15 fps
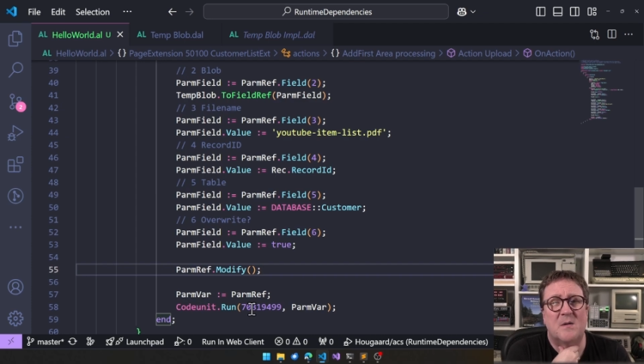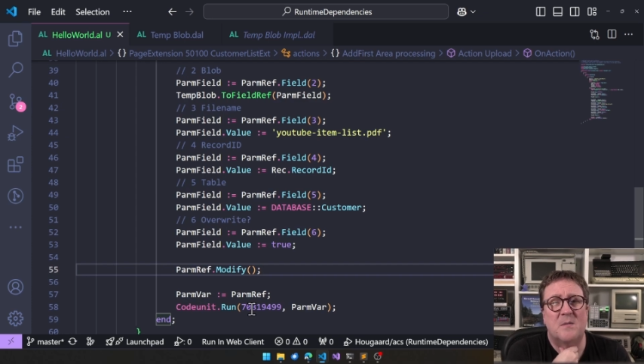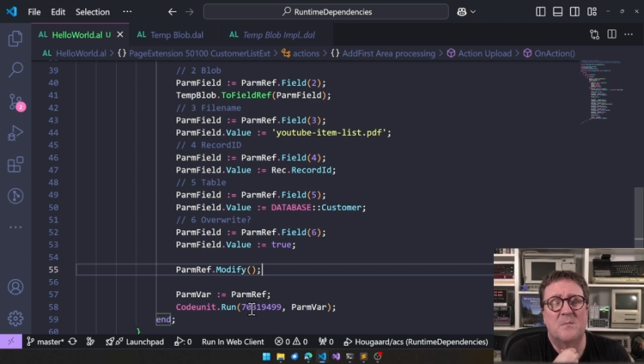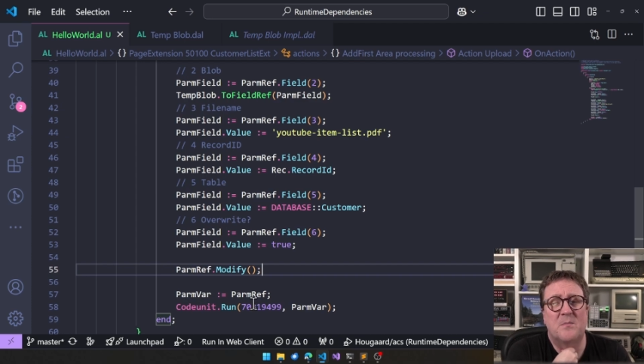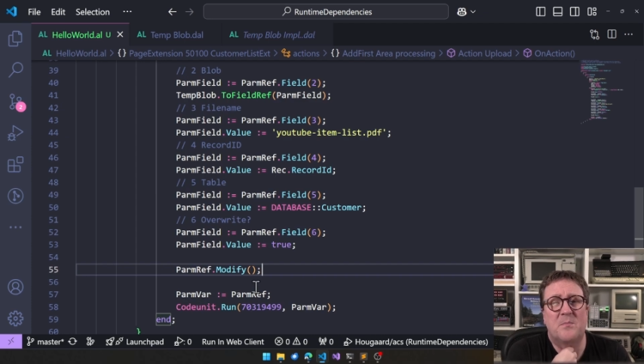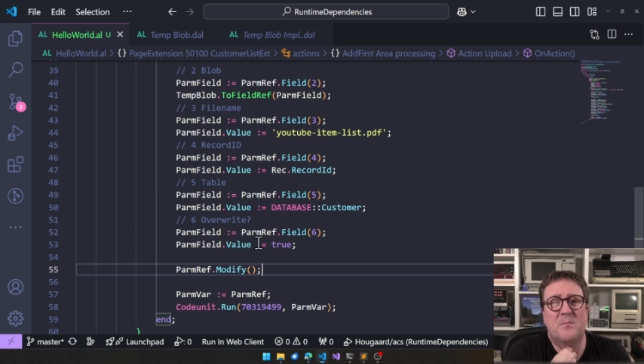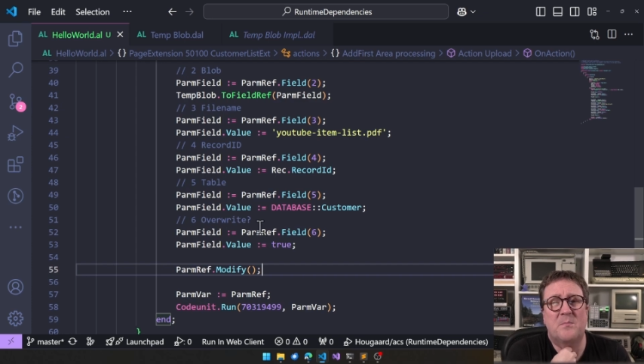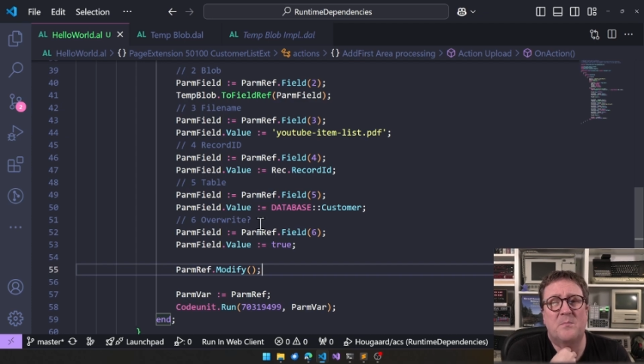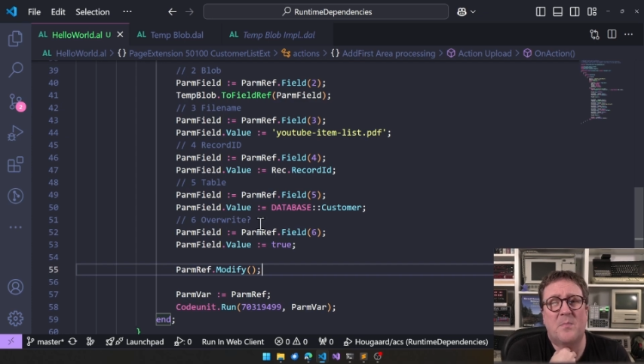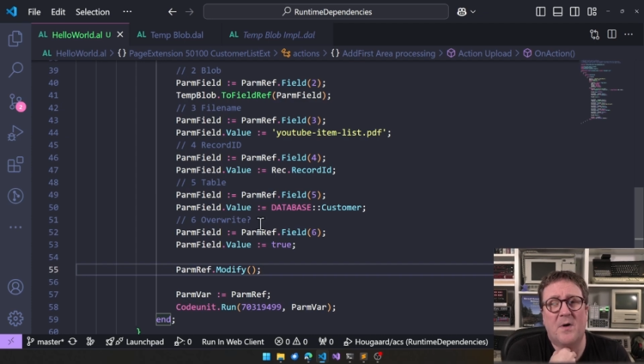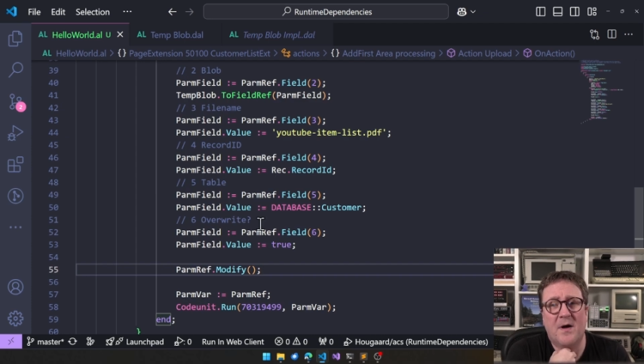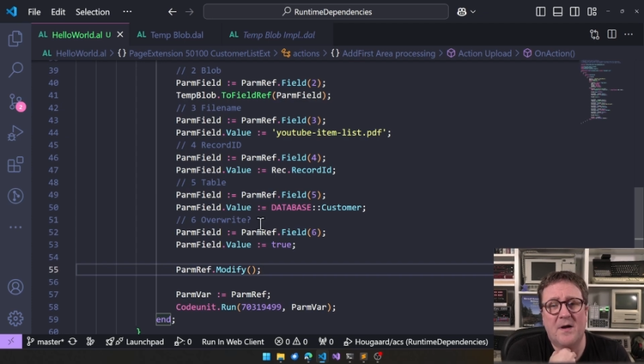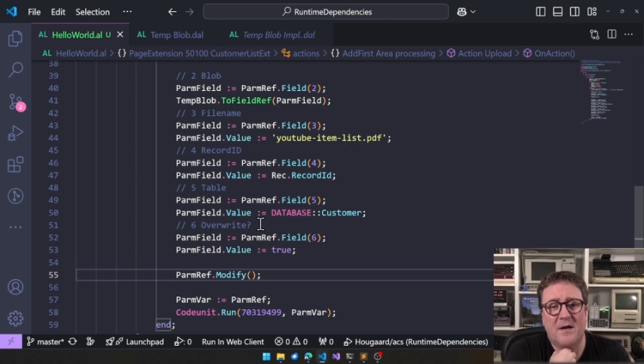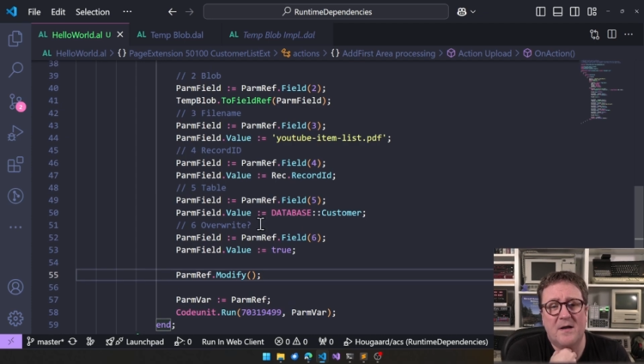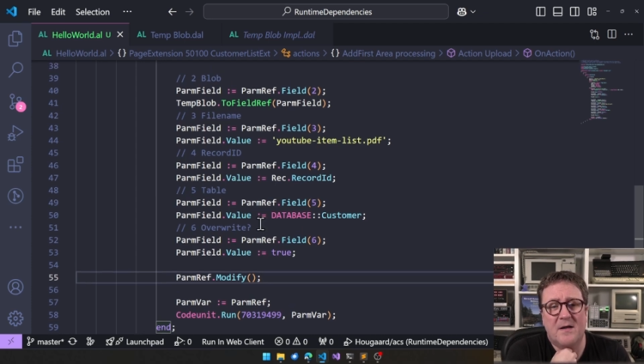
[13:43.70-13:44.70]
But
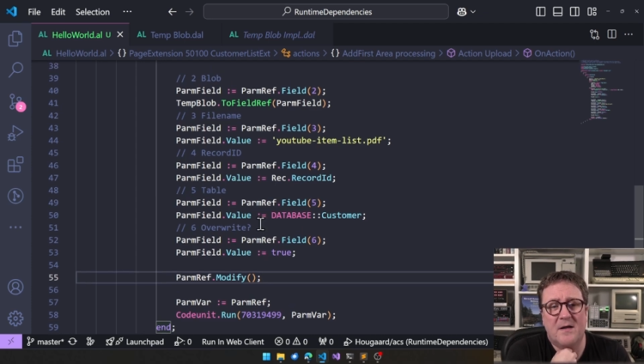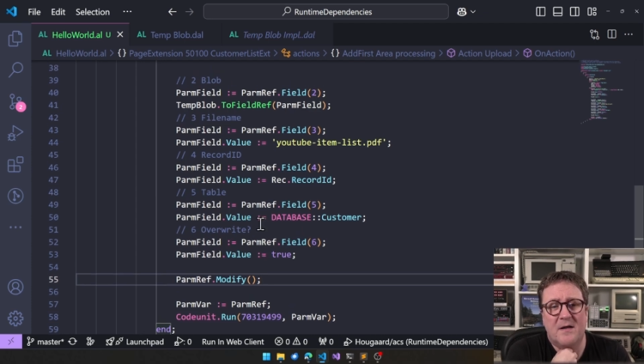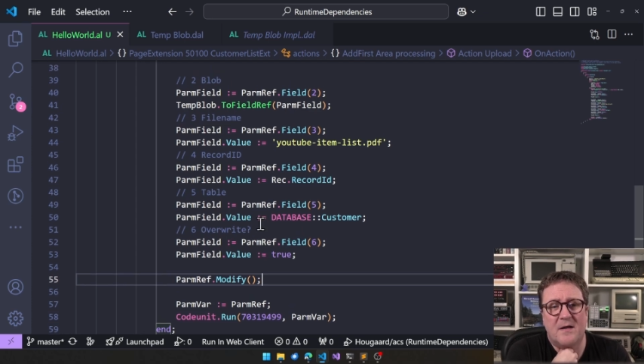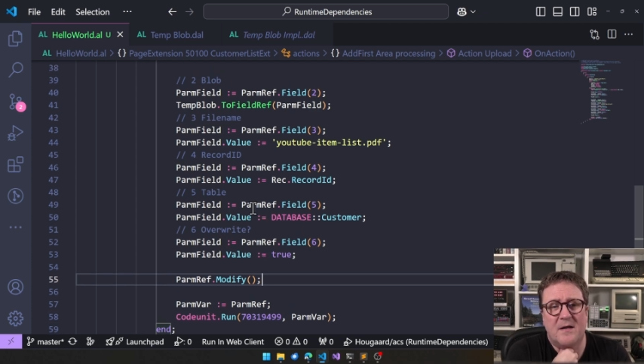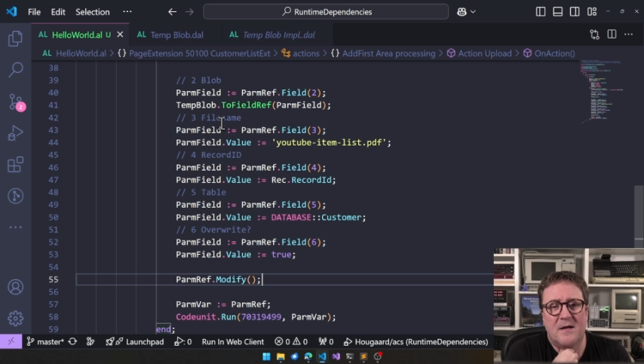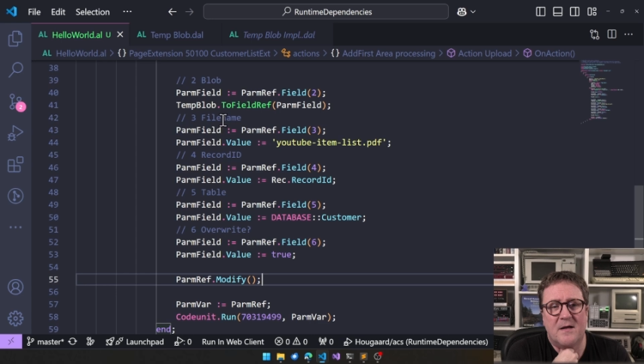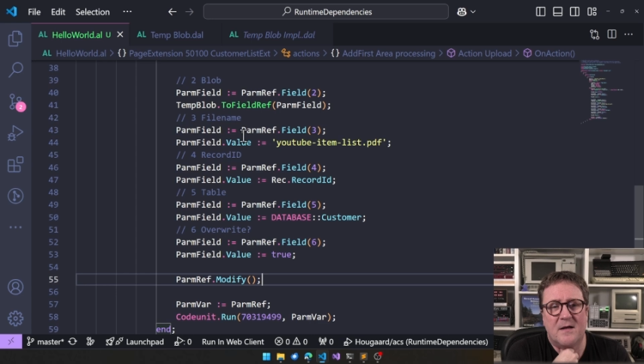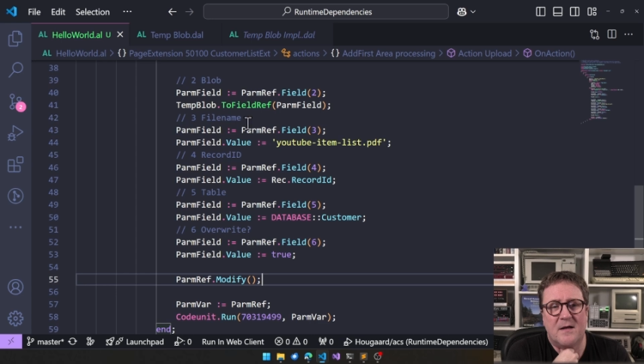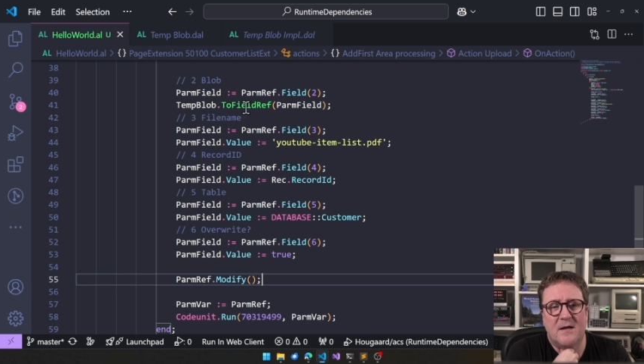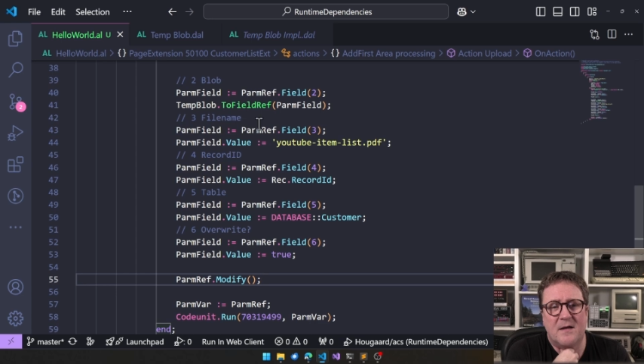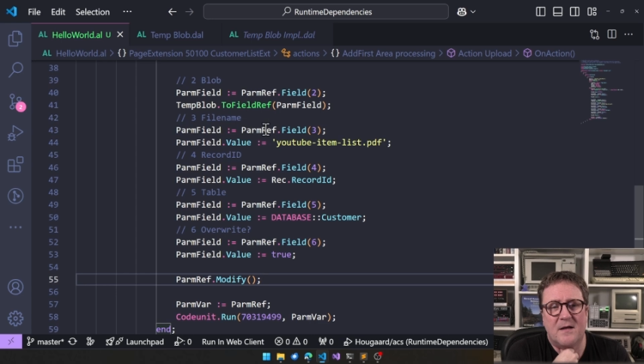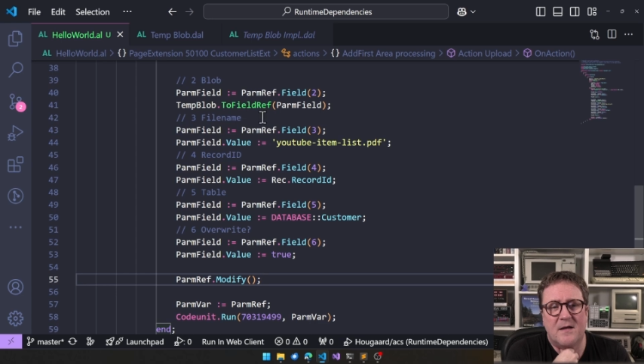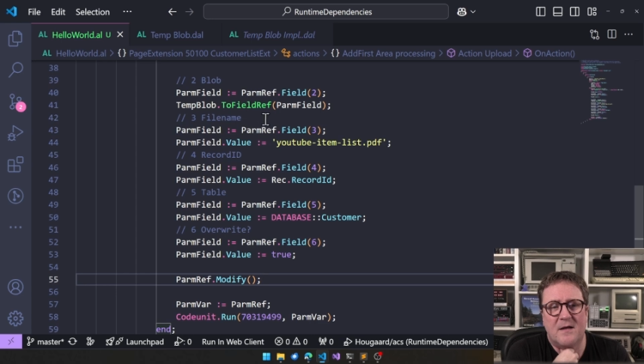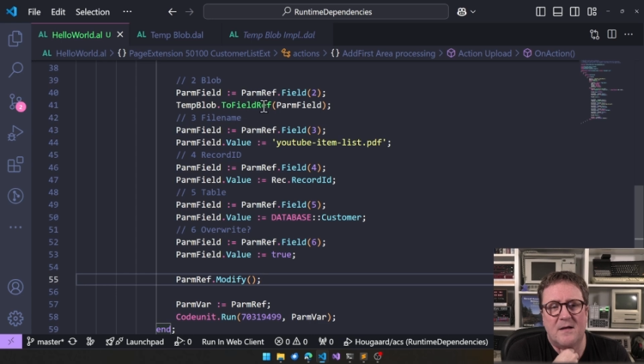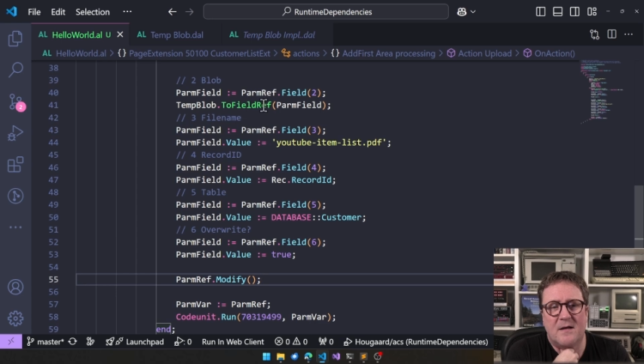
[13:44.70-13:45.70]

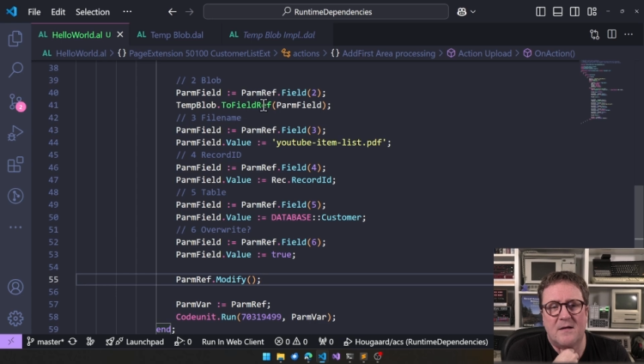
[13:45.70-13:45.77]
the